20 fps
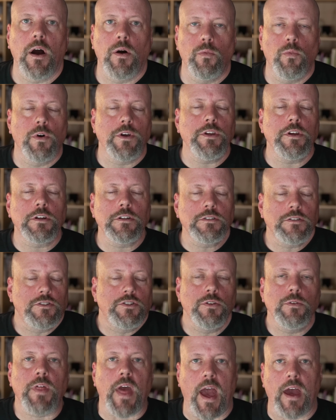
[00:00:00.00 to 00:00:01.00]
Well, you could just
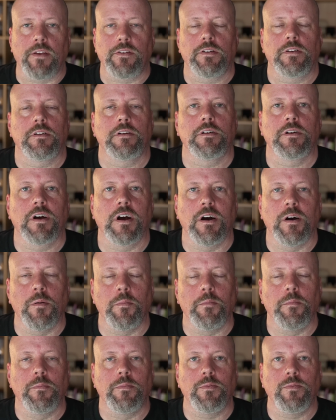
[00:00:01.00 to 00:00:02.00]
do that.
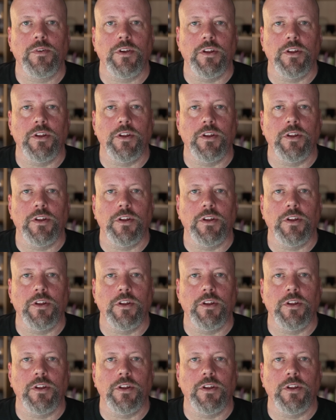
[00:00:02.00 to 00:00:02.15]
Um,